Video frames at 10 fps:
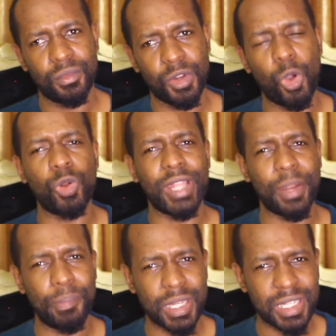All
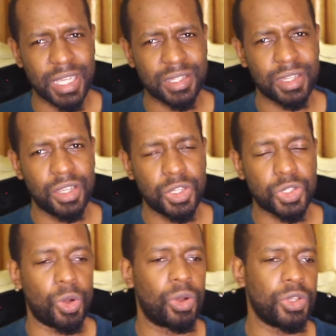that matters.
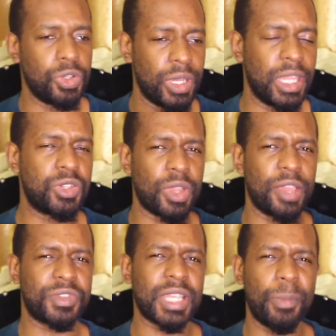So you need to
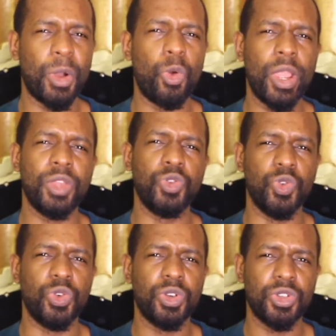have somewhere where
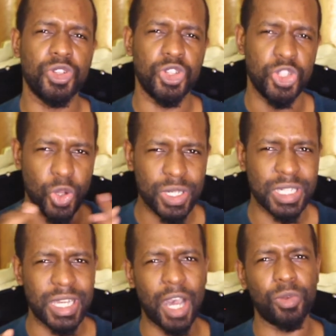you jot
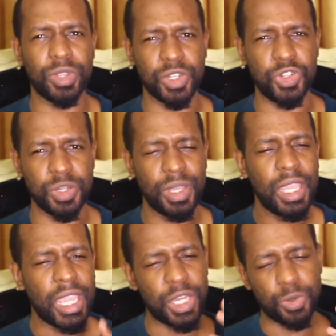down the dream.
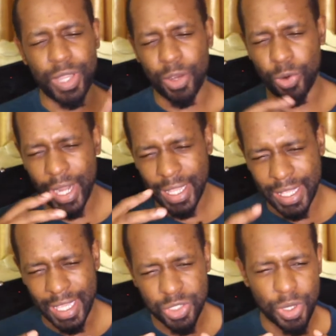And we are going to
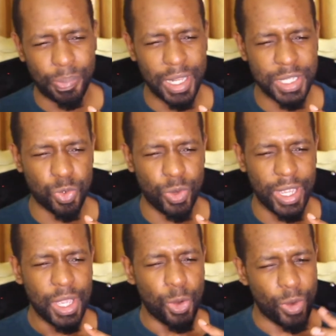get to a place where
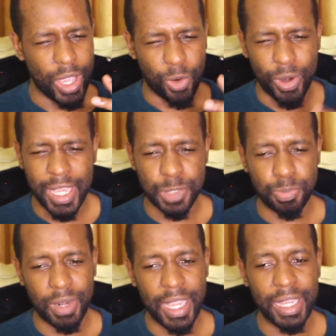we are going to
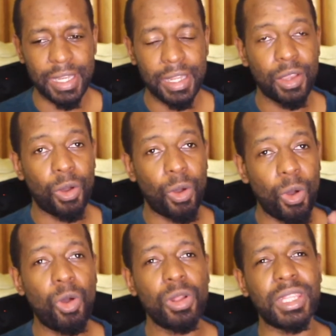explain
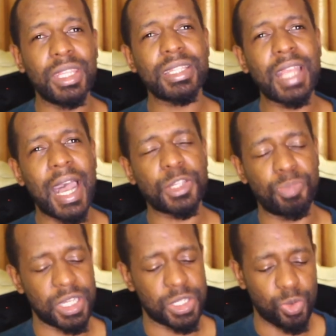on this
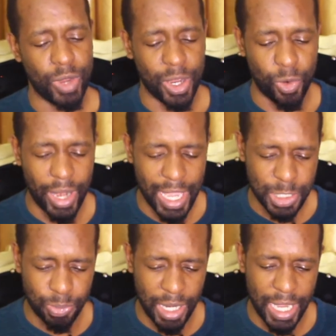aspect. We are going to
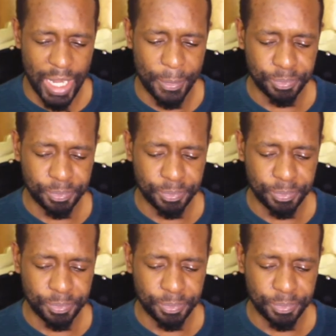explain